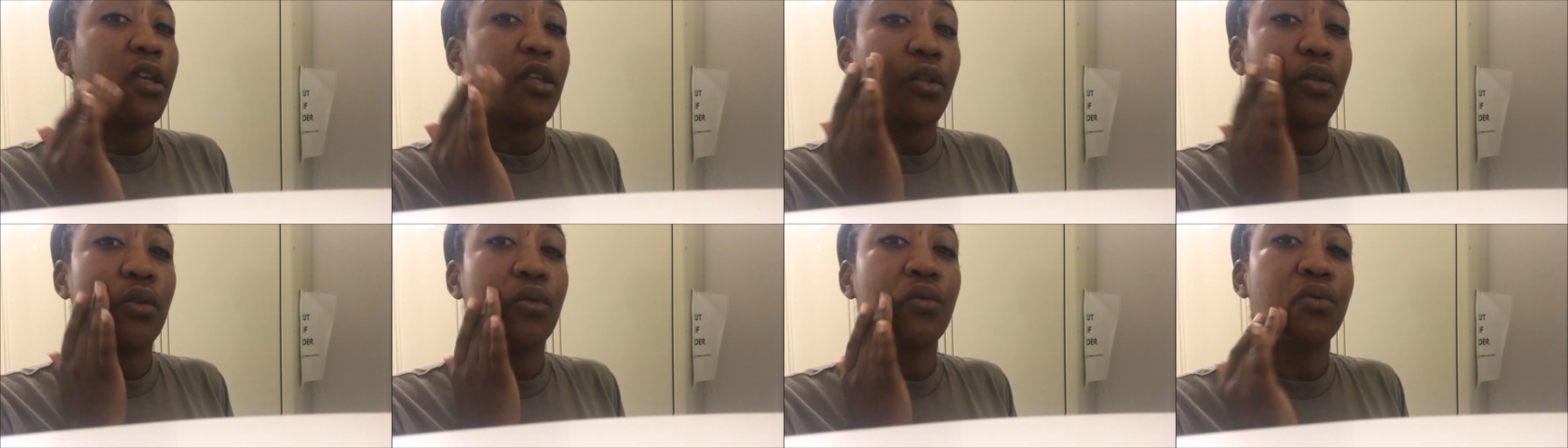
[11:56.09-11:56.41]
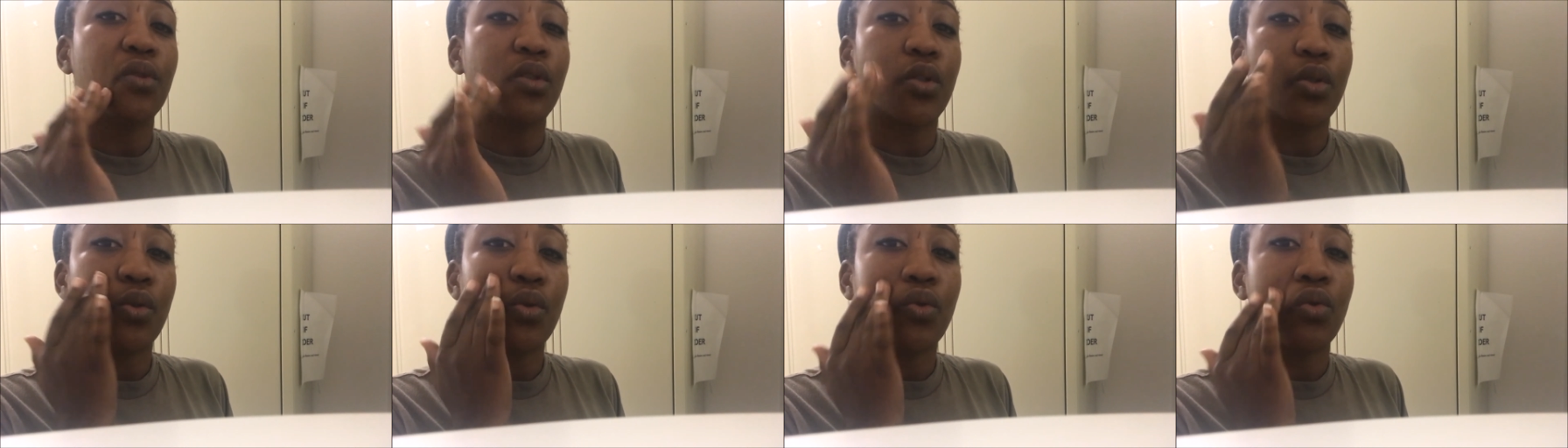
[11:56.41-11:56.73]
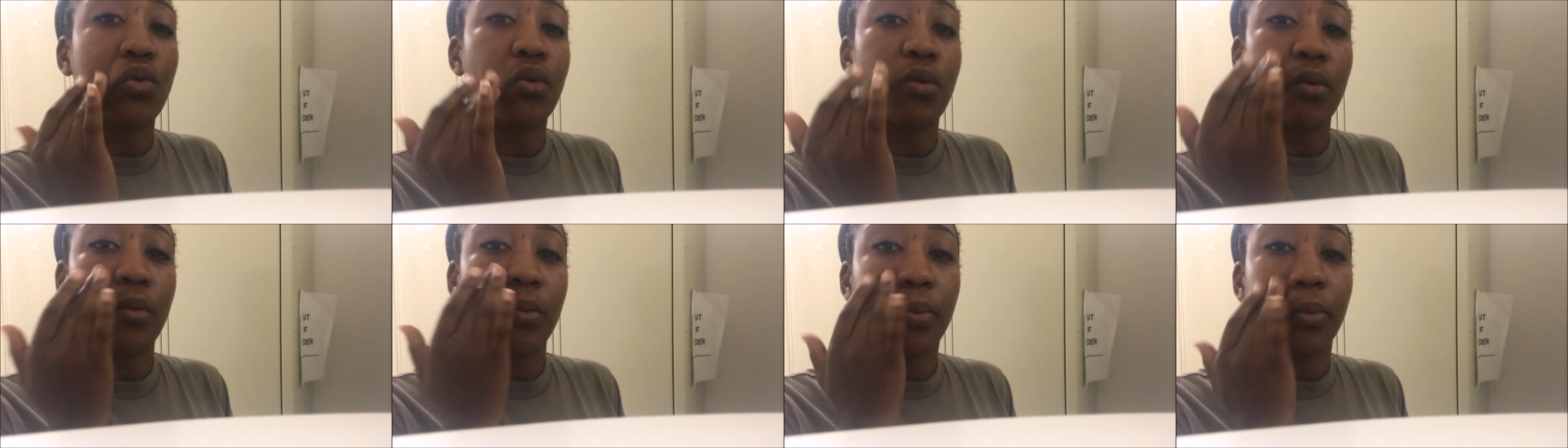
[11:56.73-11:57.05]

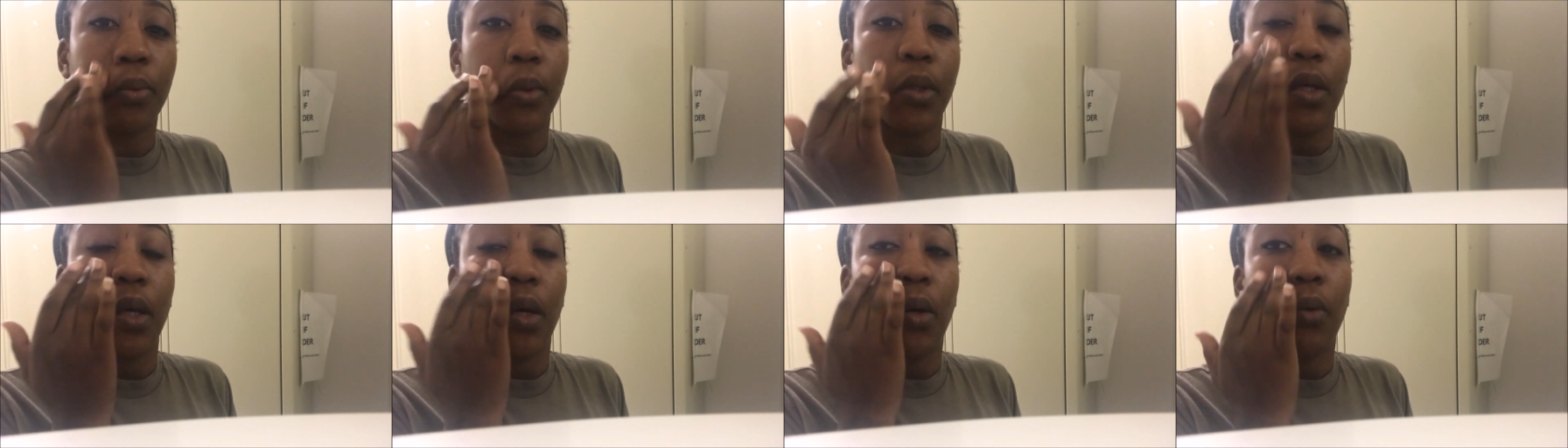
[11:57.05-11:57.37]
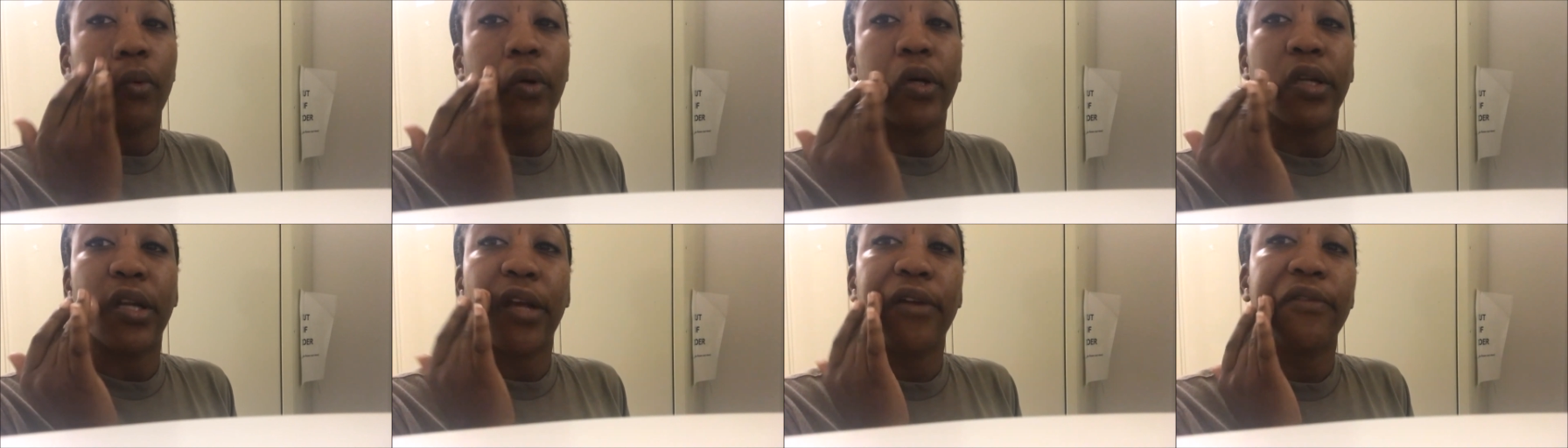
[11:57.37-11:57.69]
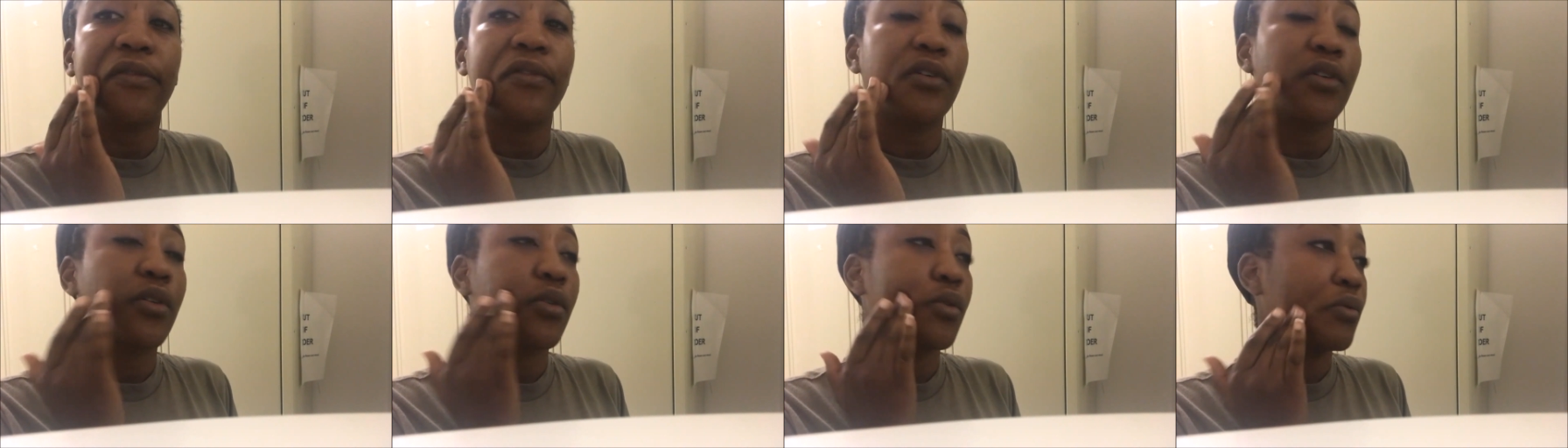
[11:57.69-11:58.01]
YouTube,
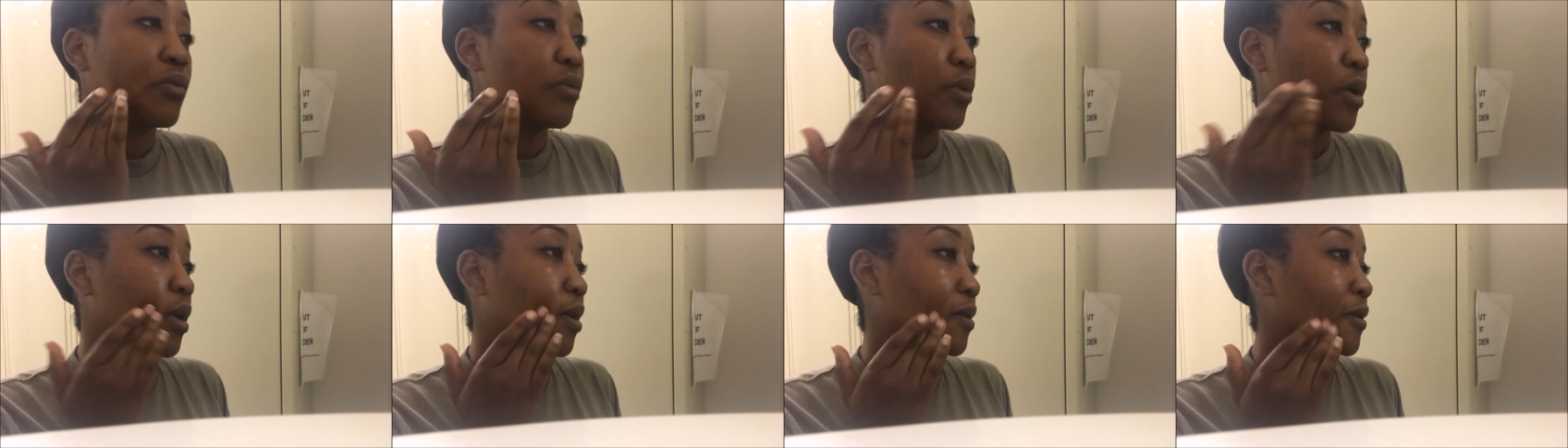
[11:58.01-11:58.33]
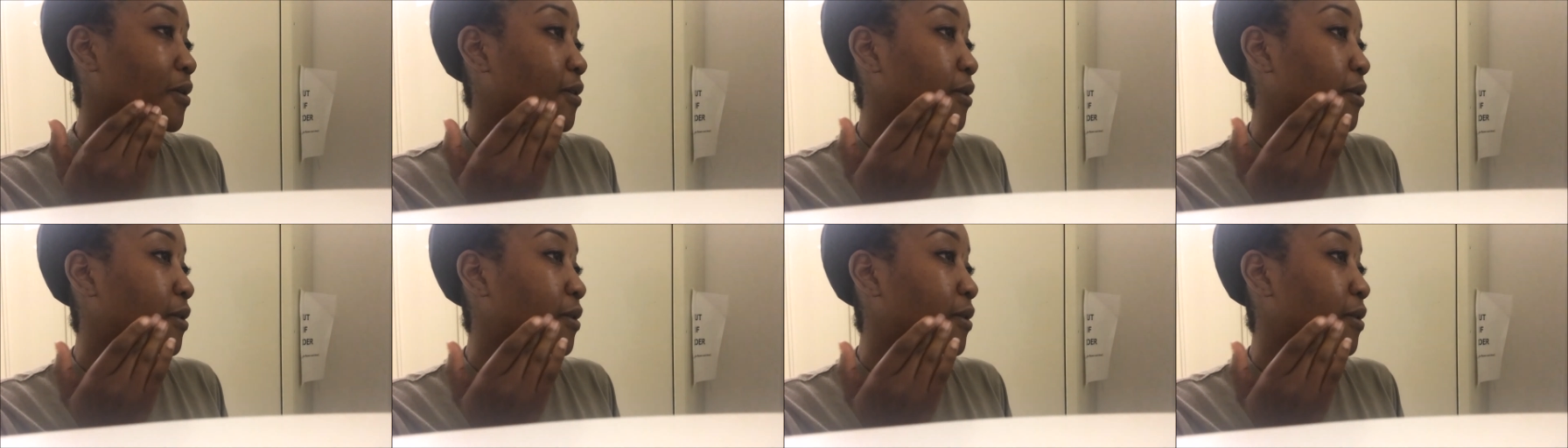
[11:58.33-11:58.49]
whatever you